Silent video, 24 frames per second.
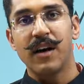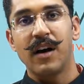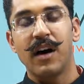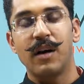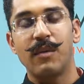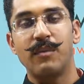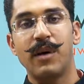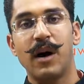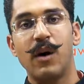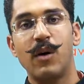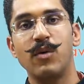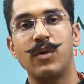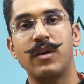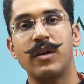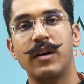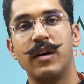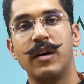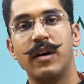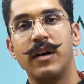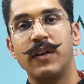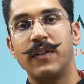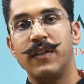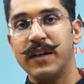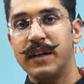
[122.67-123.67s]
about
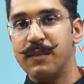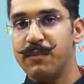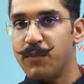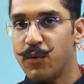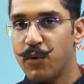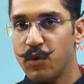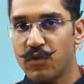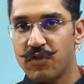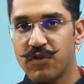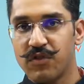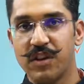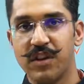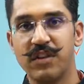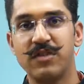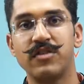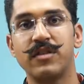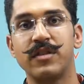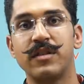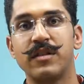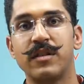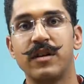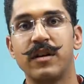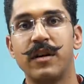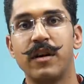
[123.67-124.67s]
the procedure
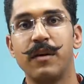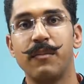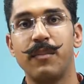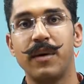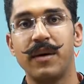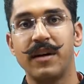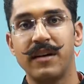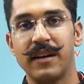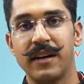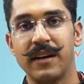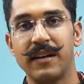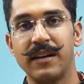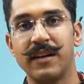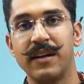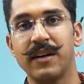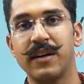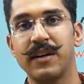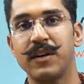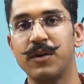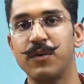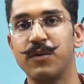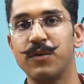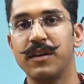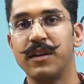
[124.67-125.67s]
pertaining
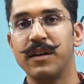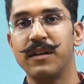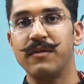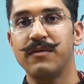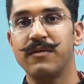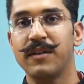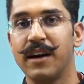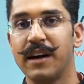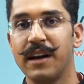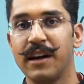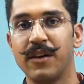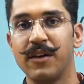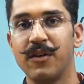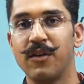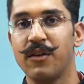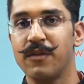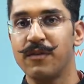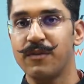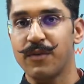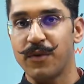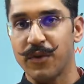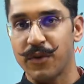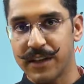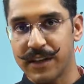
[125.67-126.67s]
to the filing of
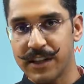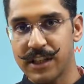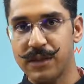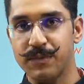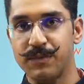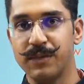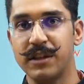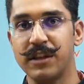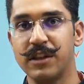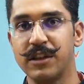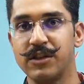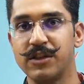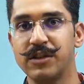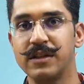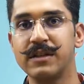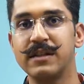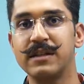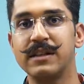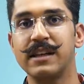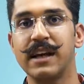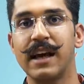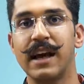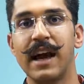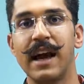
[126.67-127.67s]
protest
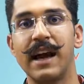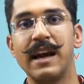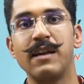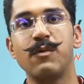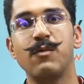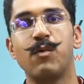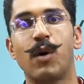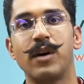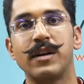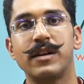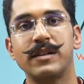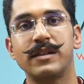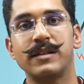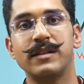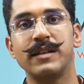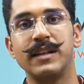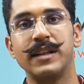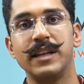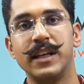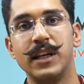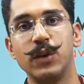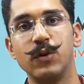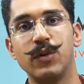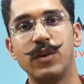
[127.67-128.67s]
petitions and what is the
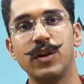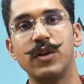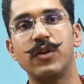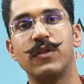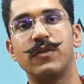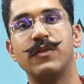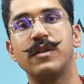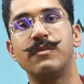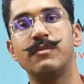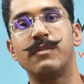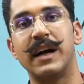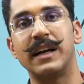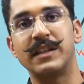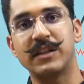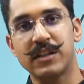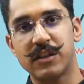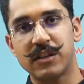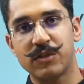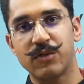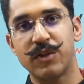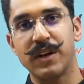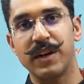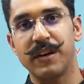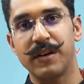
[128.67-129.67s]
duty of the
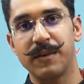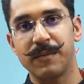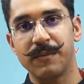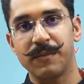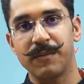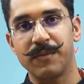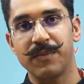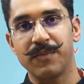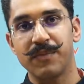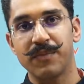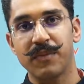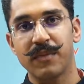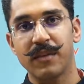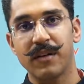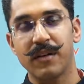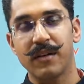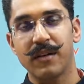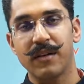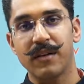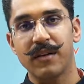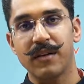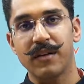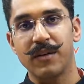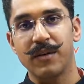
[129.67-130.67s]
magistrate
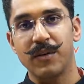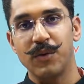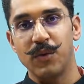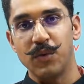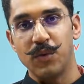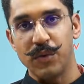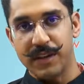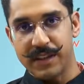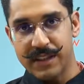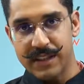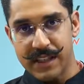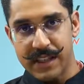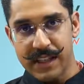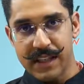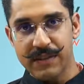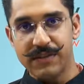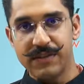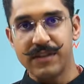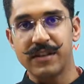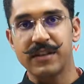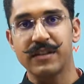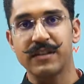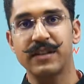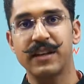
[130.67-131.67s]
who
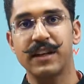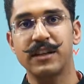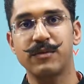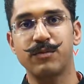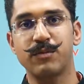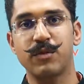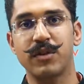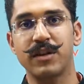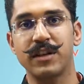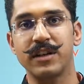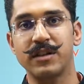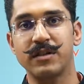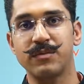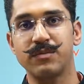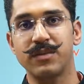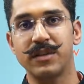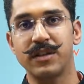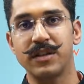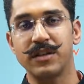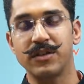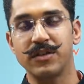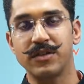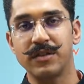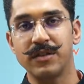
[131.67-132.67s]
receives such protest
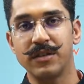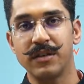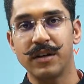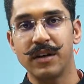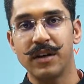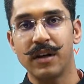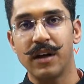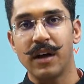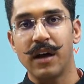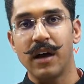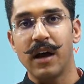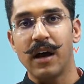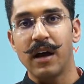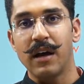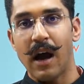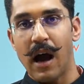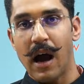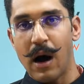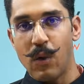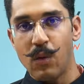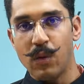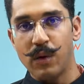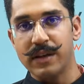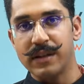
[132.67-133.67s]
petition.
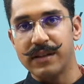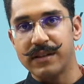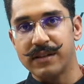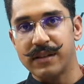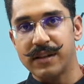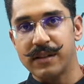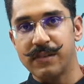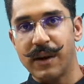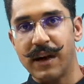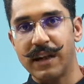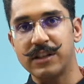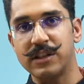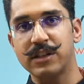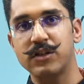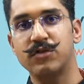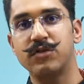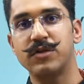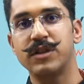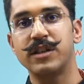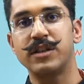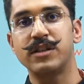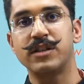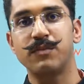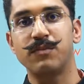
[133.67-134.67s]
How is the
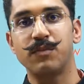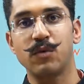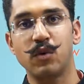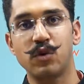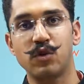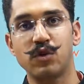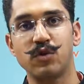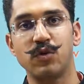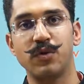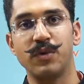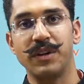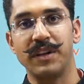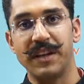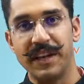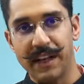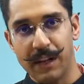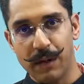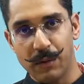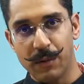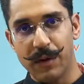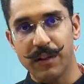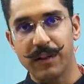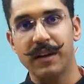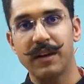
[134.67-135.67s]
magistrate supposed to deal
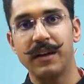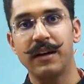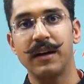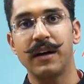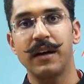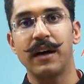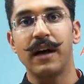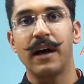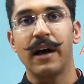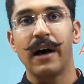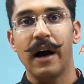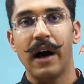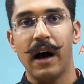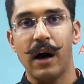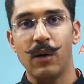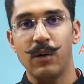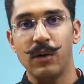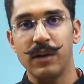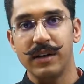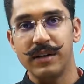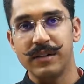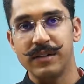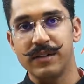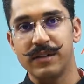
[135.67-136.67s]
with it? How
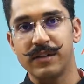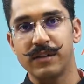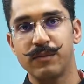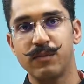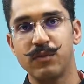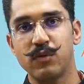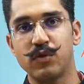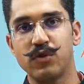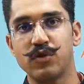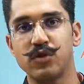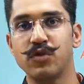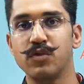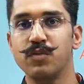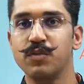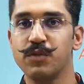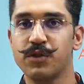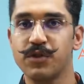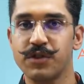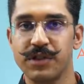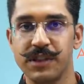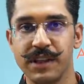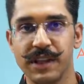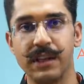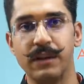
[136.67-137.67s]
is he supposed to
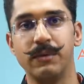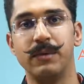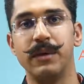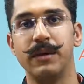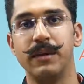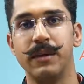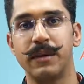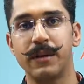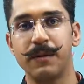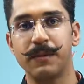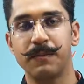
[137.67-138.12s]
proceed with it?